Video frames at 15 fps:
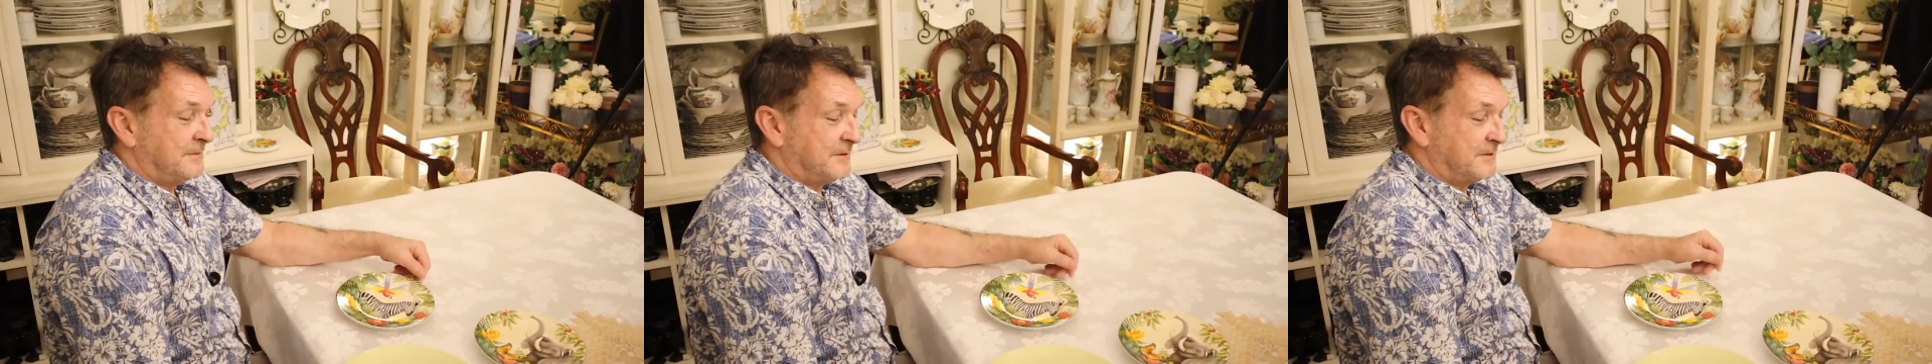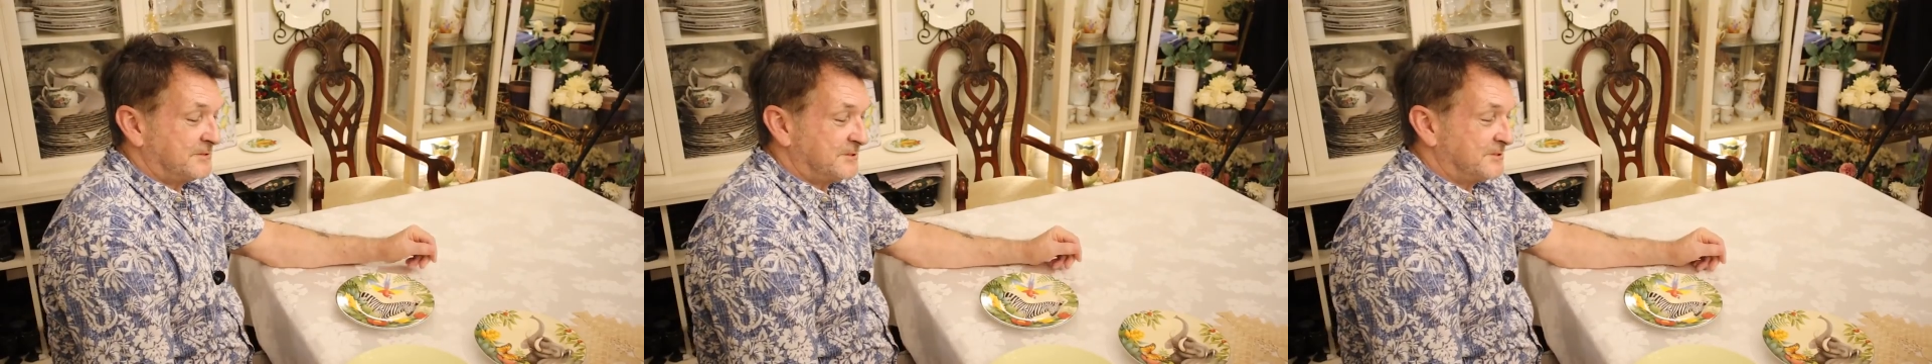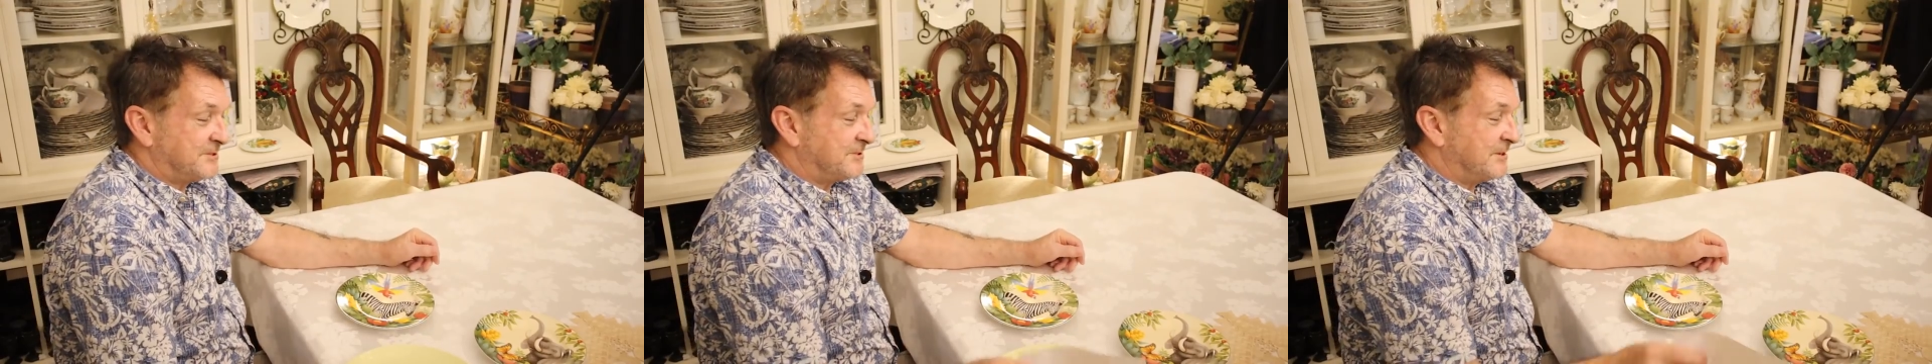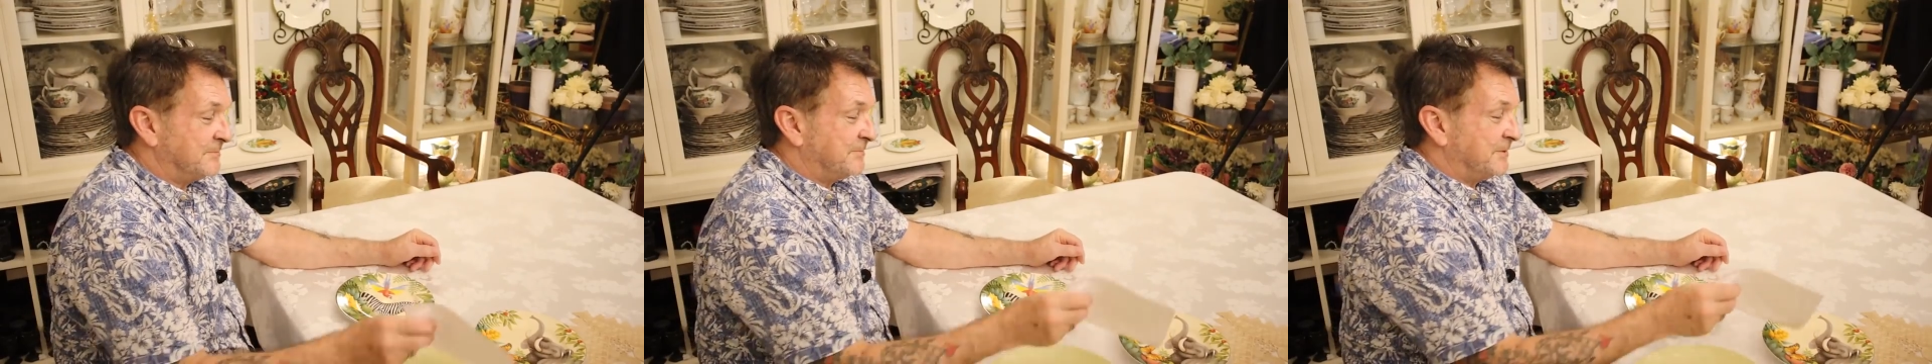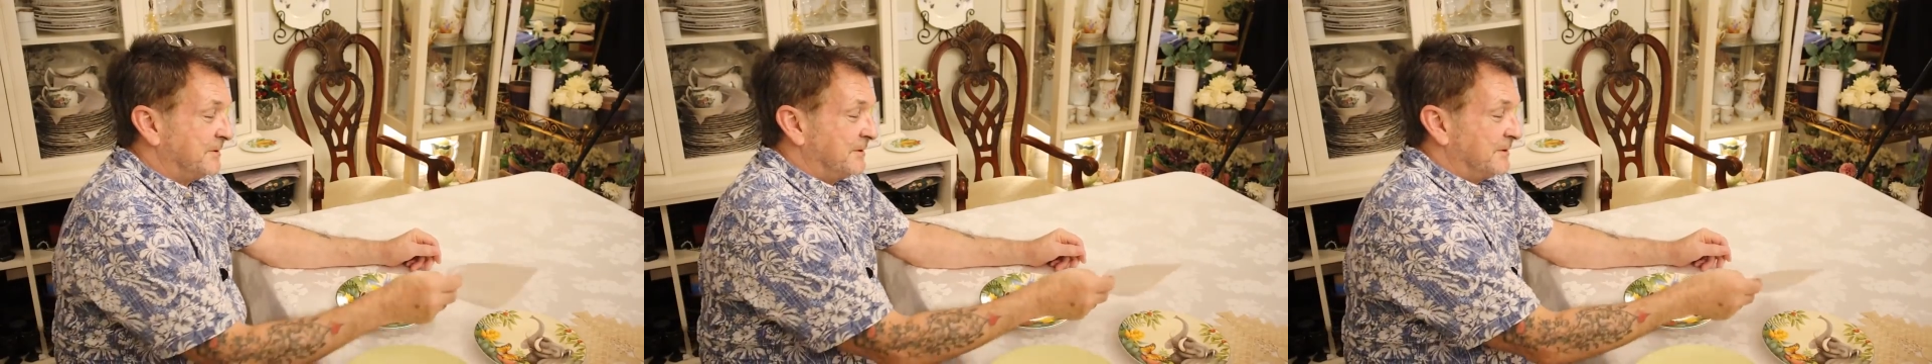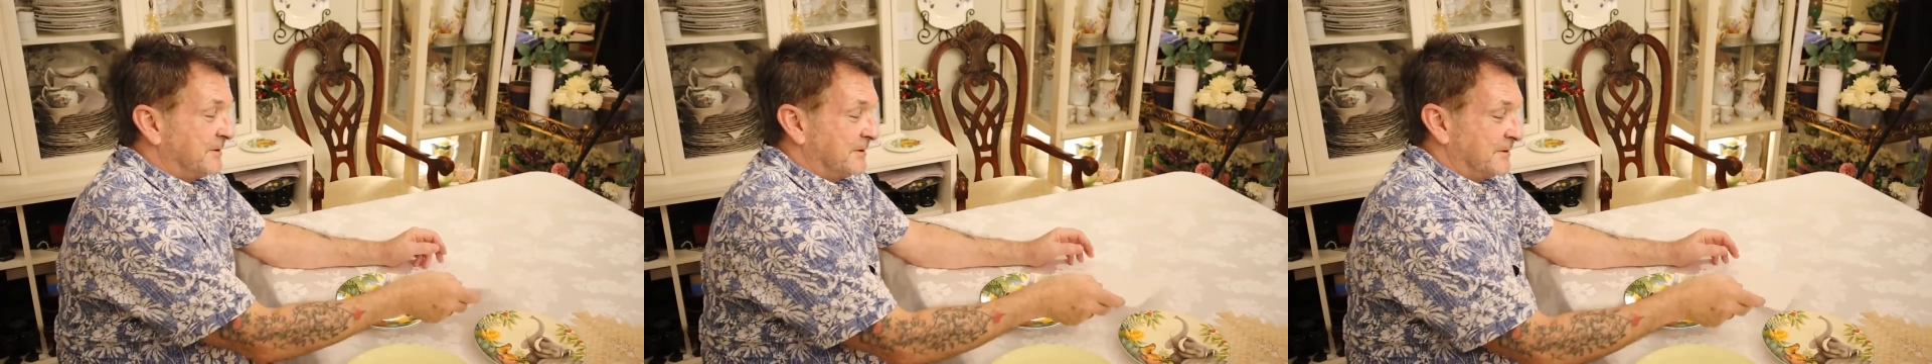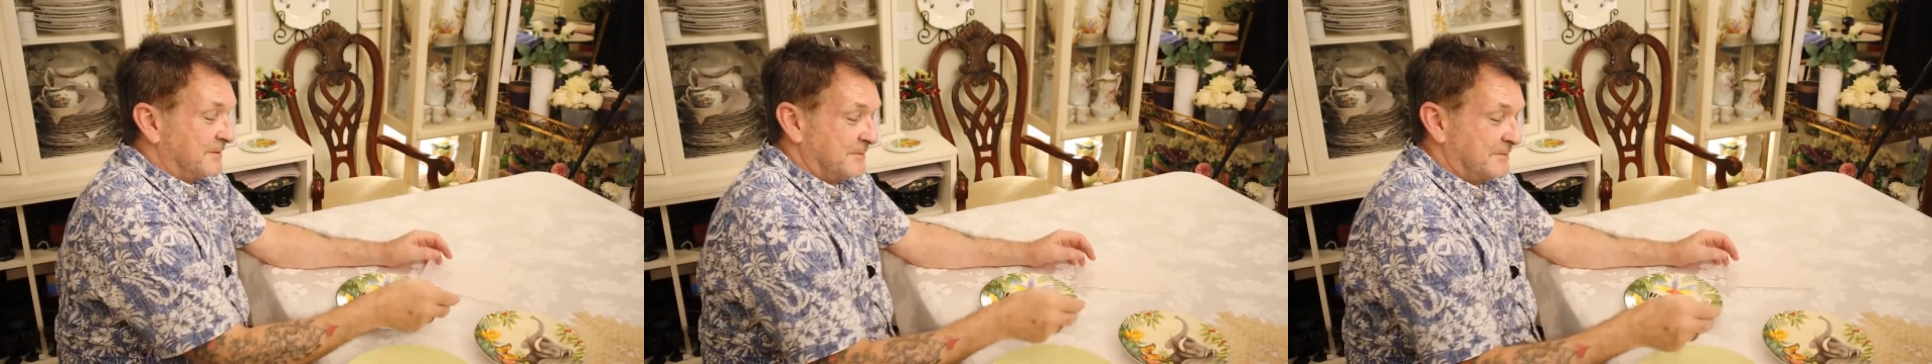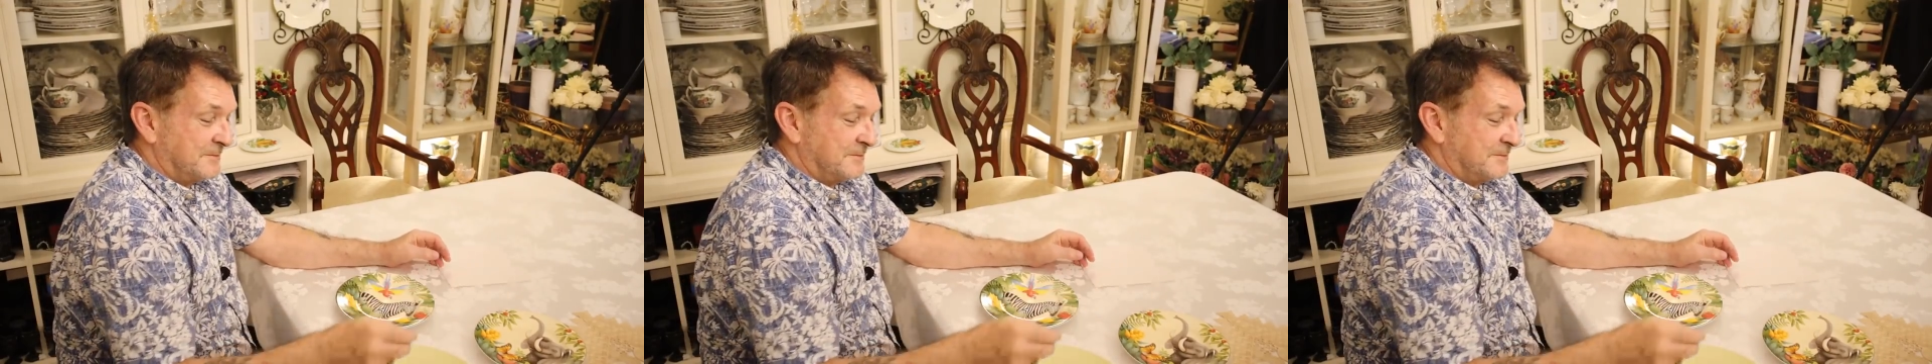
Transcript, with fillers: This is simply your